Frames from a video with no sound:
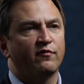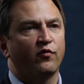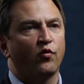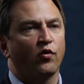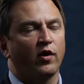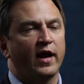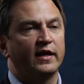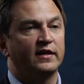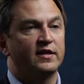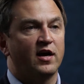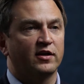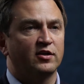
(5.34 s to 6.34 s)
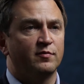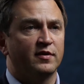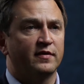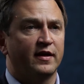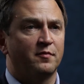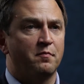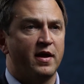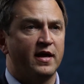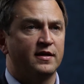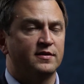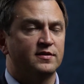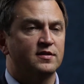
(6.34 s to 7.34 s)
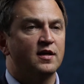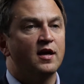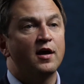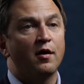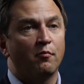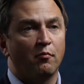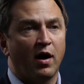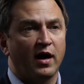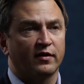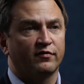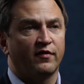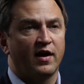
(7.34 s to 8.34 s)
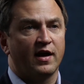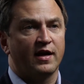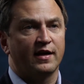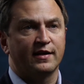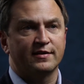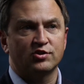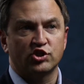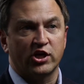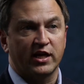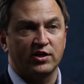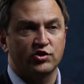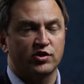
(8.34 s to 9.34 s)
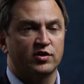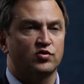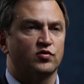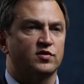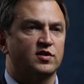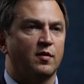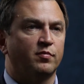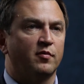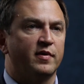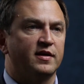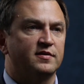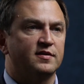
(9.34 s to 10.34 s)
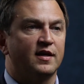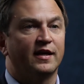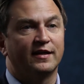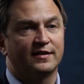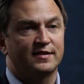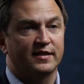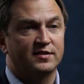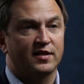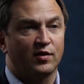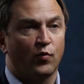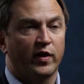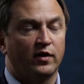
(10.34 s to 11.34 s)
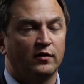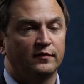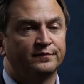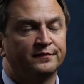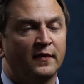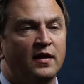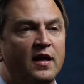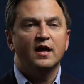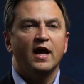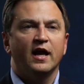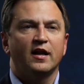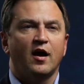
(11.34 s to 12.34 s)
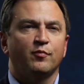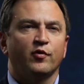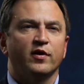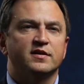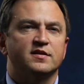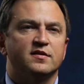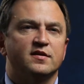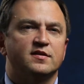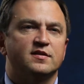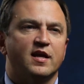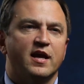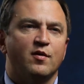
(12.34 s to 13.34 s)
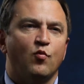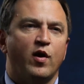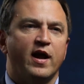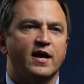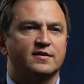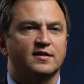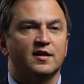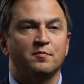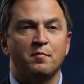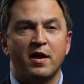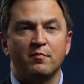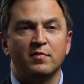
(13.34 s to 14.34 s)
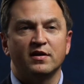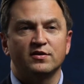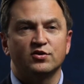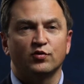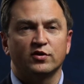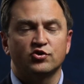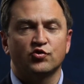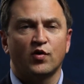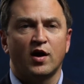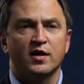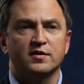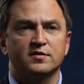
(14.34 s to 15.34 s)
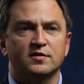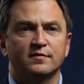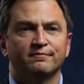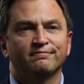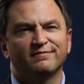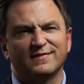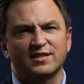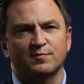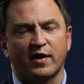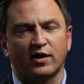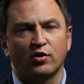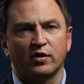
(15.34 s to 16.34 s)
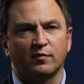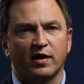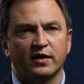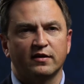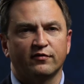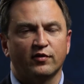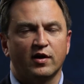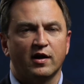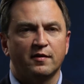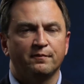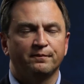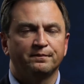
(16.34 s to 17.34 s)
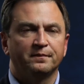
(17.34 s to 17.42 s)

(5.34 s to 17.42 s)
for any document that amends, modifies, changes, or supplements an existing will. It operates in the same way as an amendment to a trust, despite going by a different name.